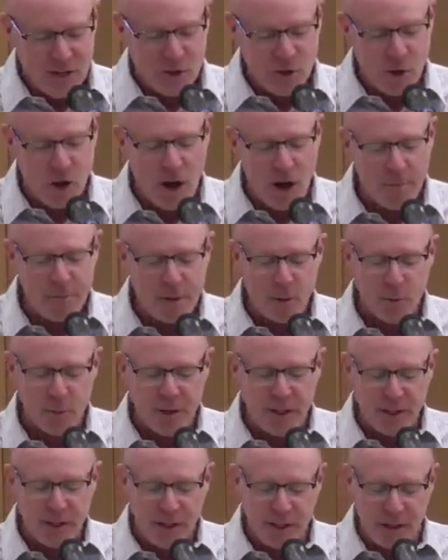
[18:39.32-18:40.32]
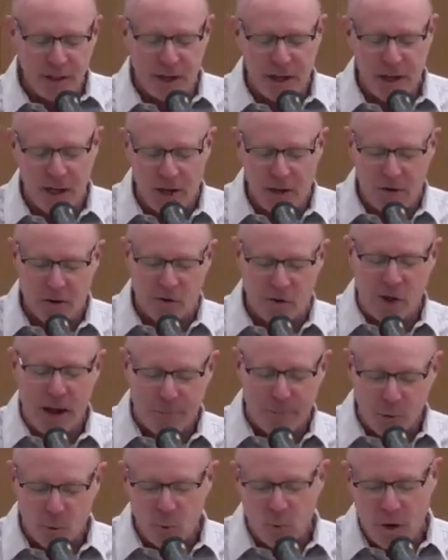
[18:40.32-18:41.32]
So I'll be reading uh,
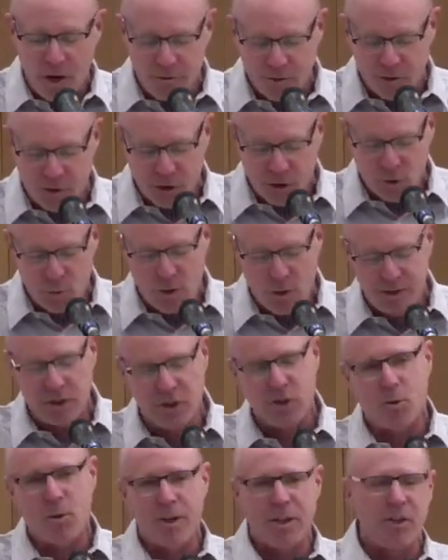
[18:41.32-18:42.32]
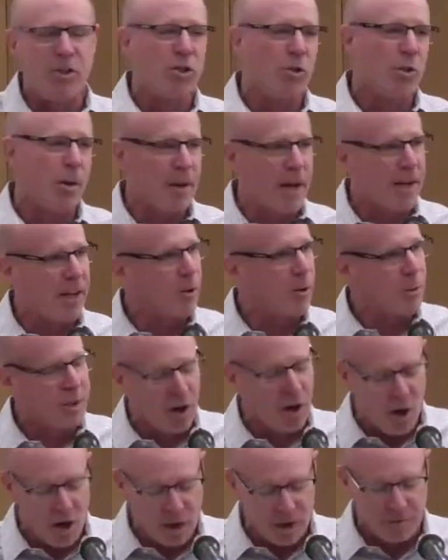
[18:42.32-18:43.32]
chapter 1, verses 1 to 22. I'm not going to
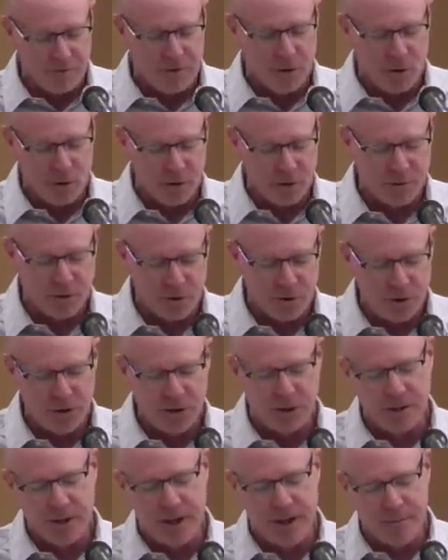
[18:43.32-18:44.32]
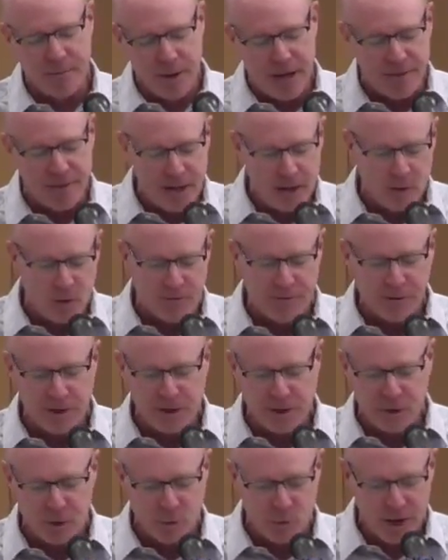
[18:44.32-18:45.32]
read all of those verses, um, and then I'll
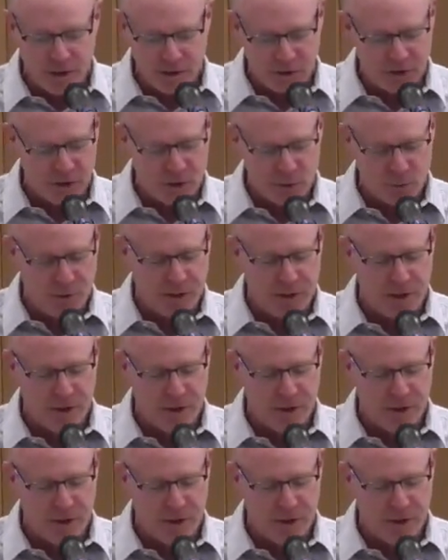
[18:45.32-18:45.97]
fill in the rest as we